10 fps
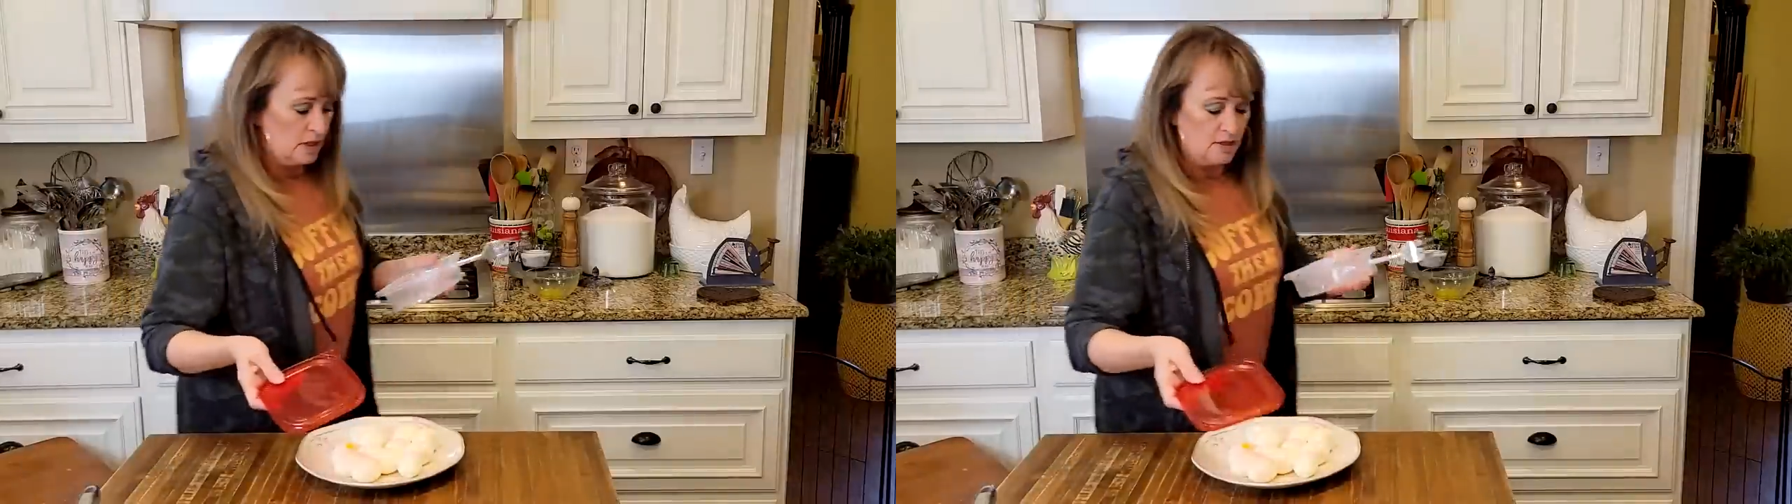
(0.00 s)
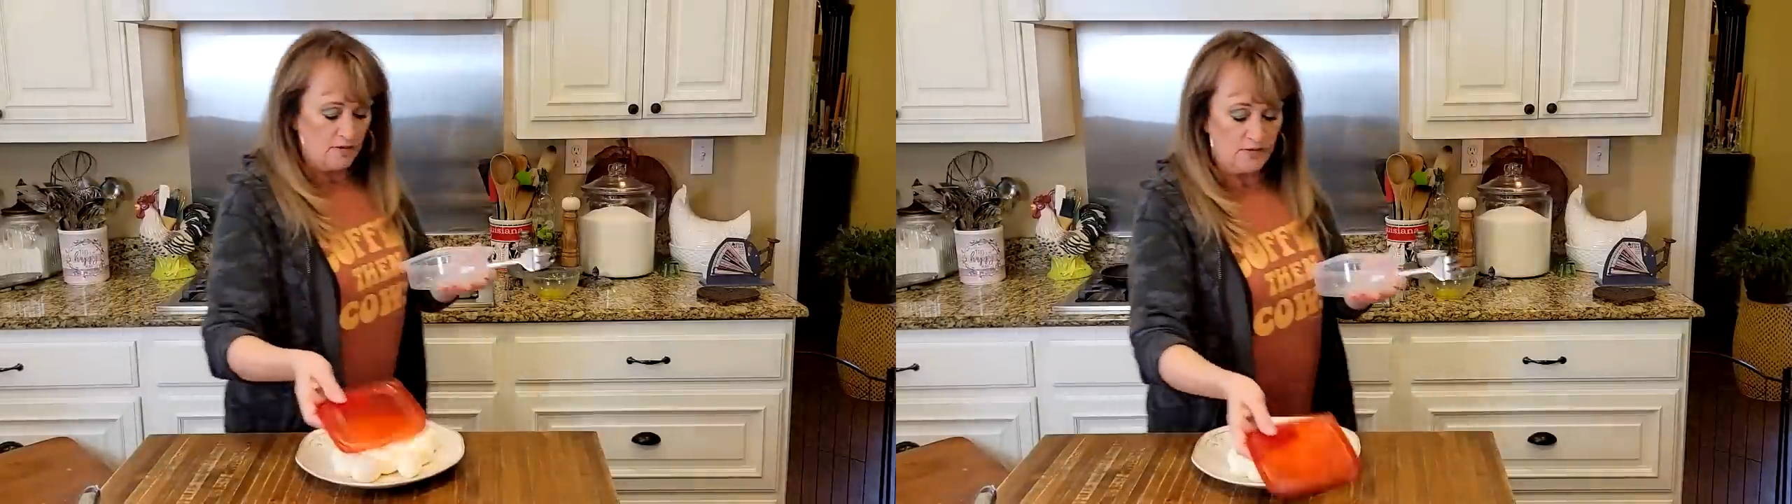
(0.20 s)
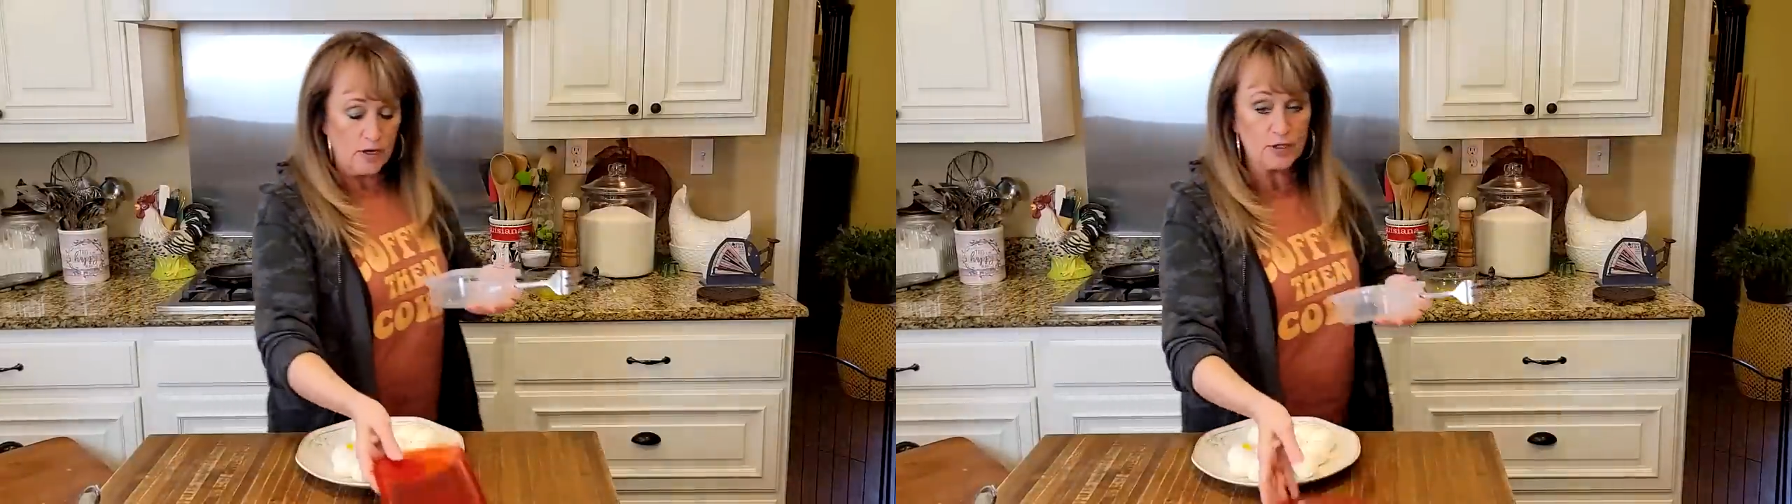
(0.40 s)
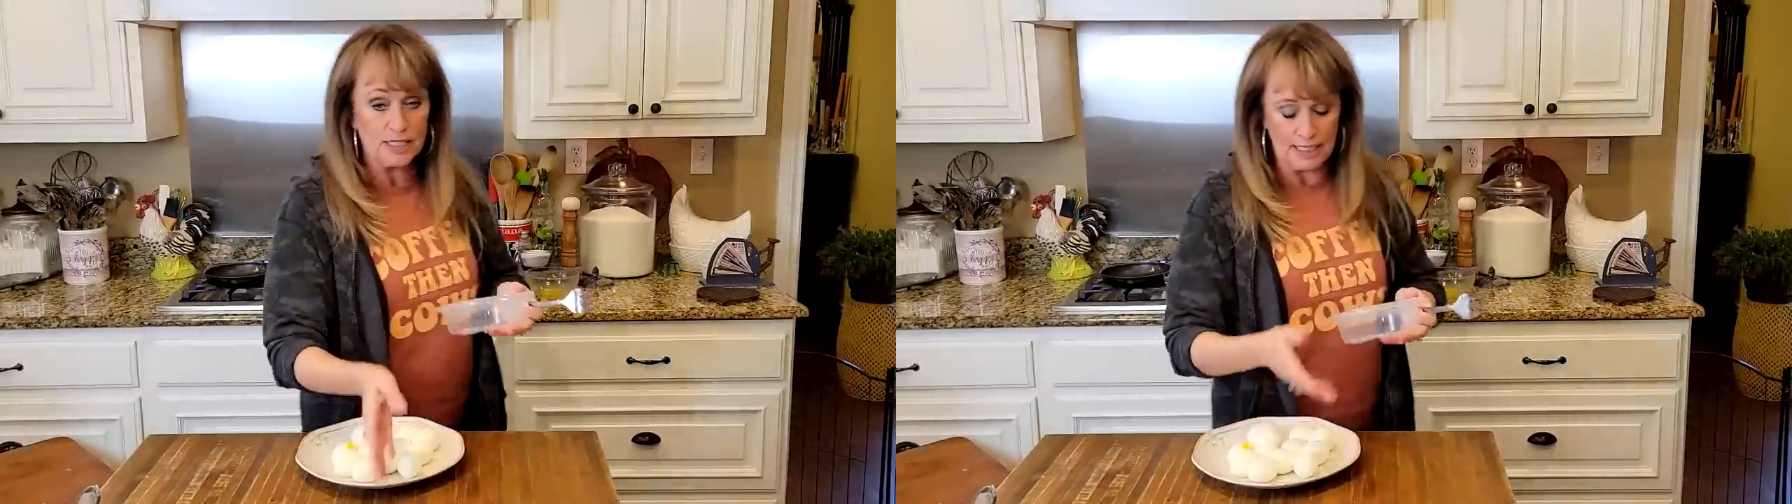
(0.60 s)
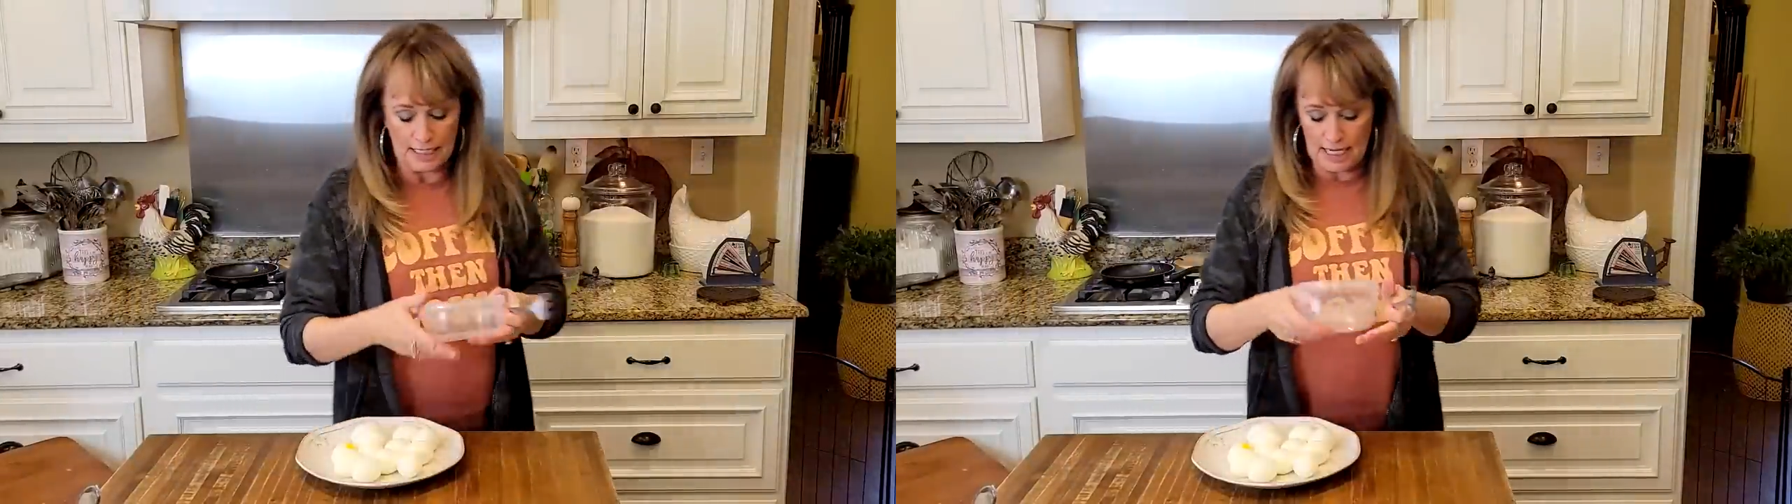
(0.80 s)
The first
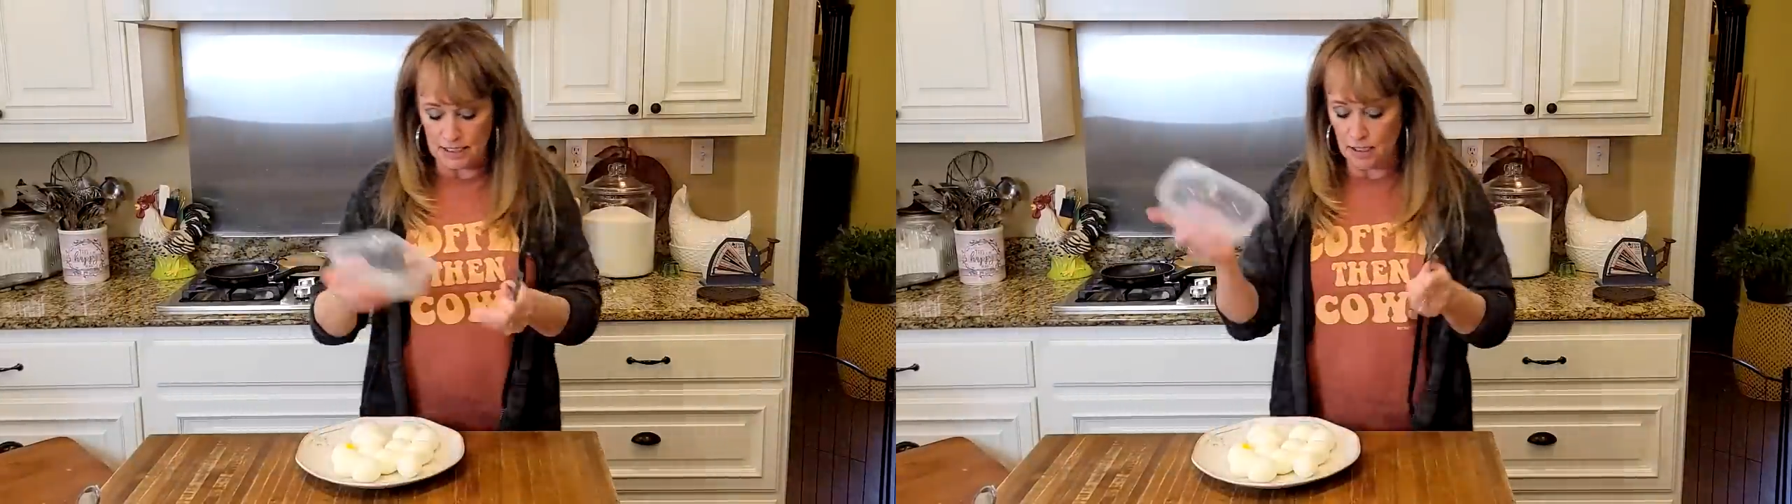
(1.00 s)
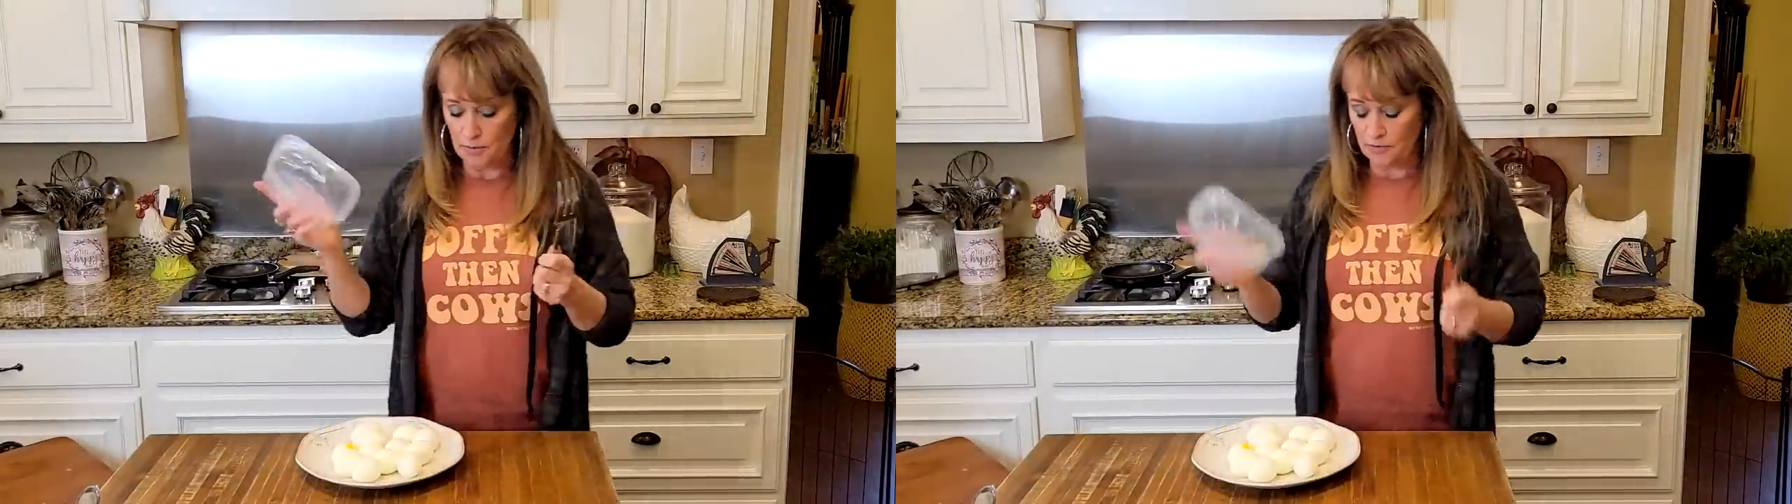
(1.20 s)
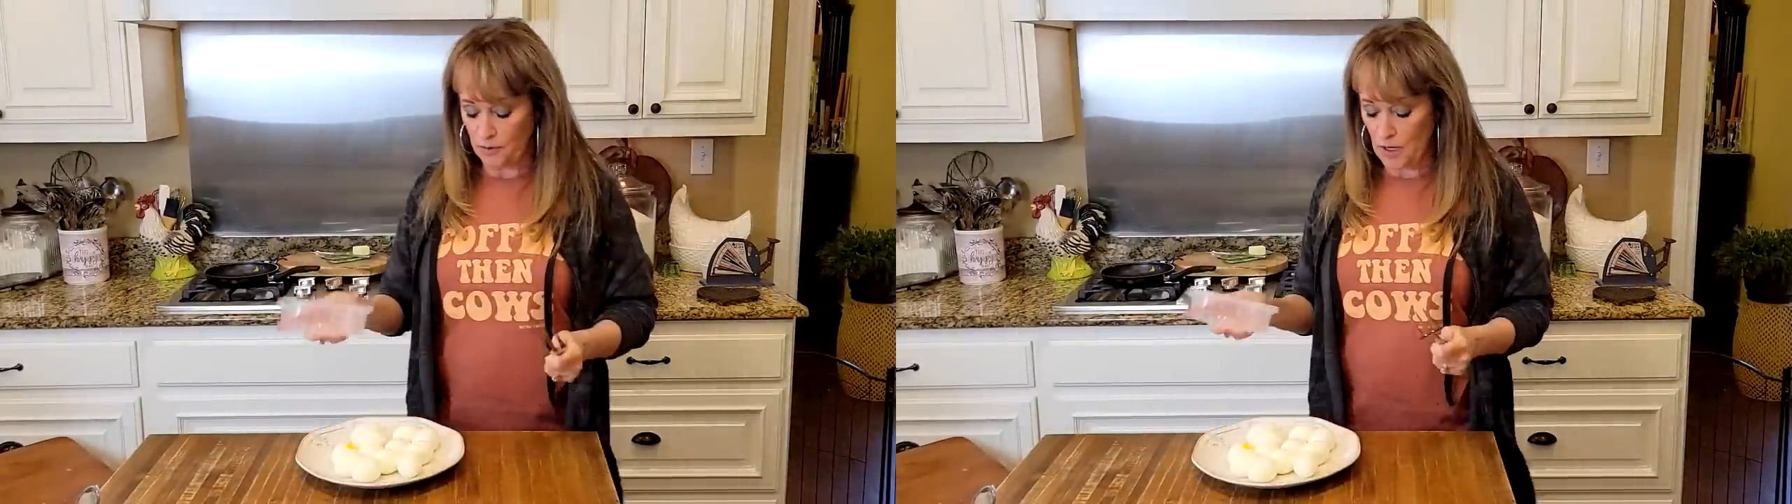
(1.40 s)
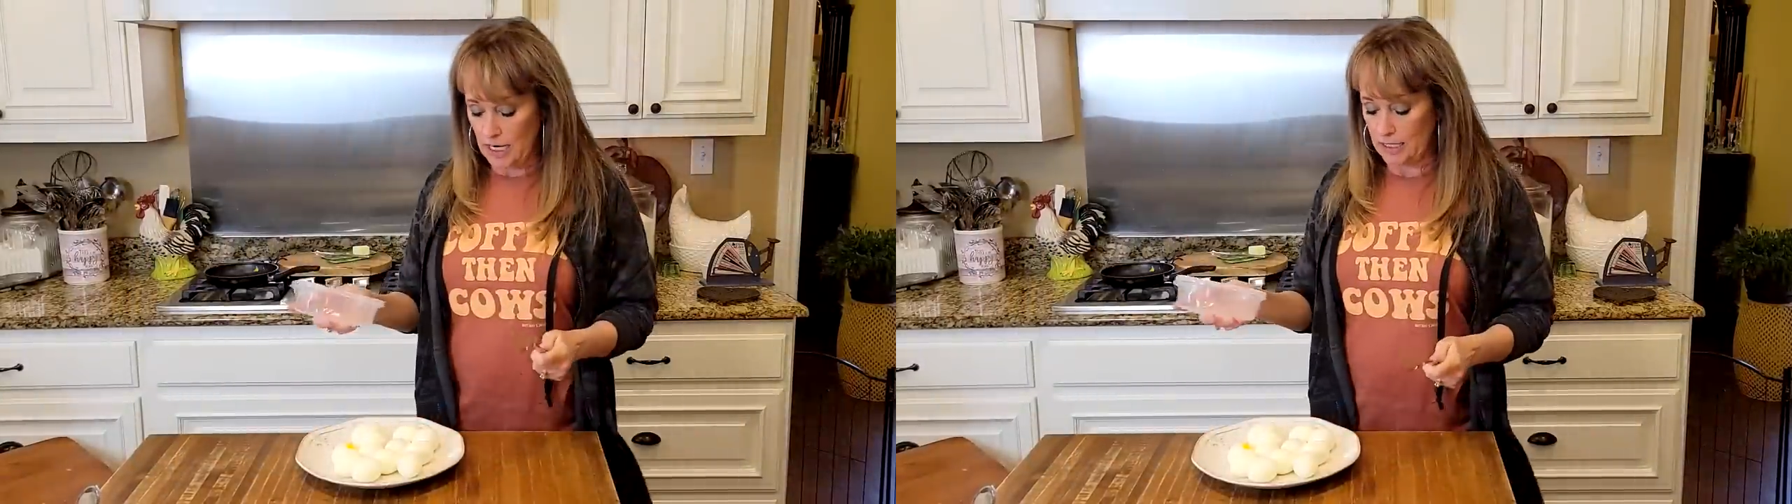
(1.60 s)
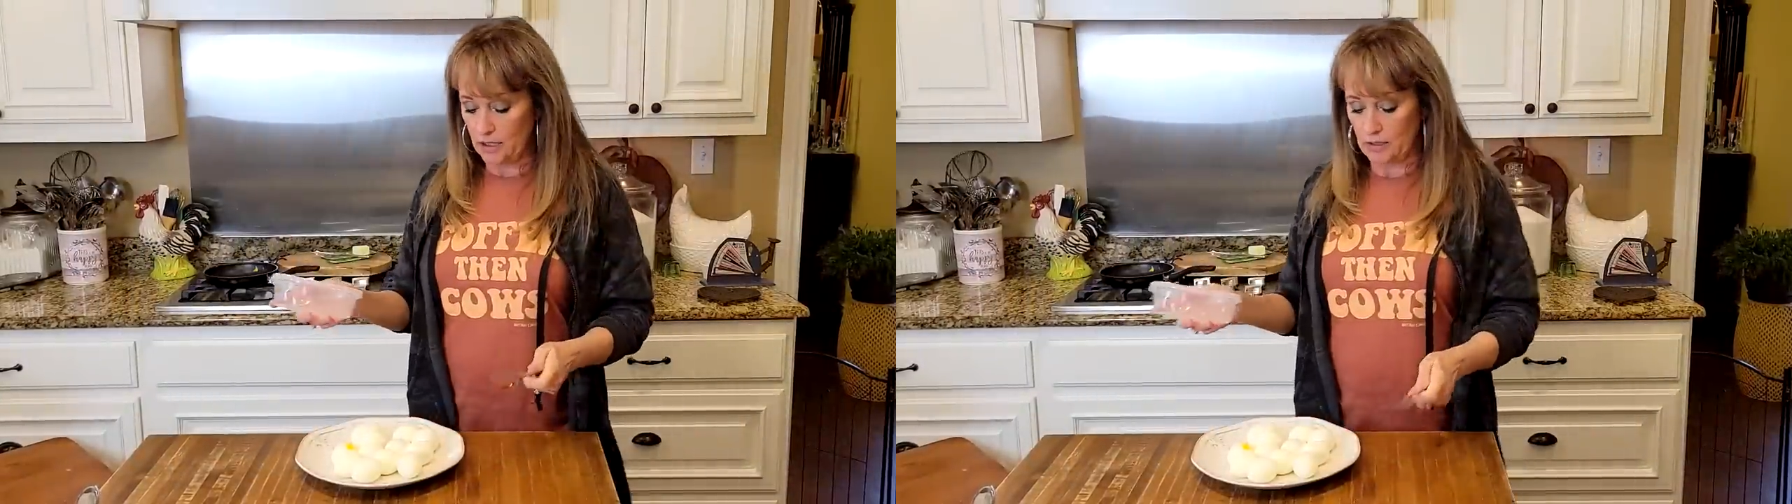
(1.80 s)
thing I do before
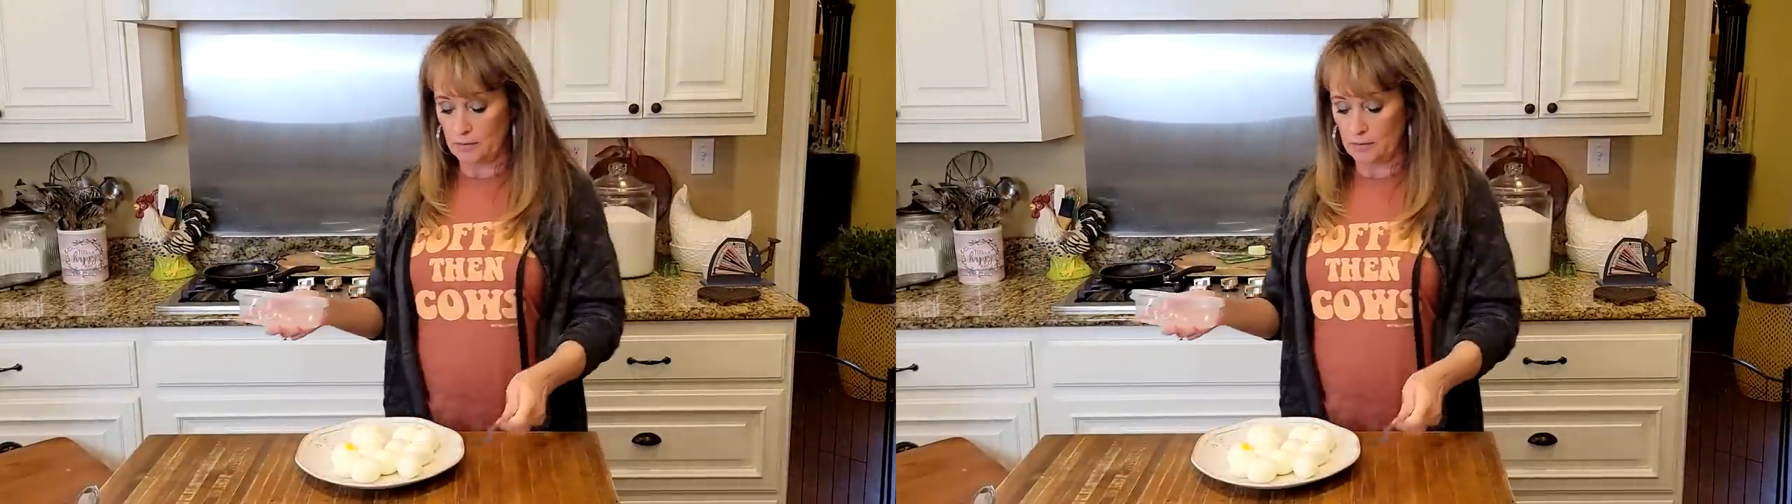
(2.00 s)
I go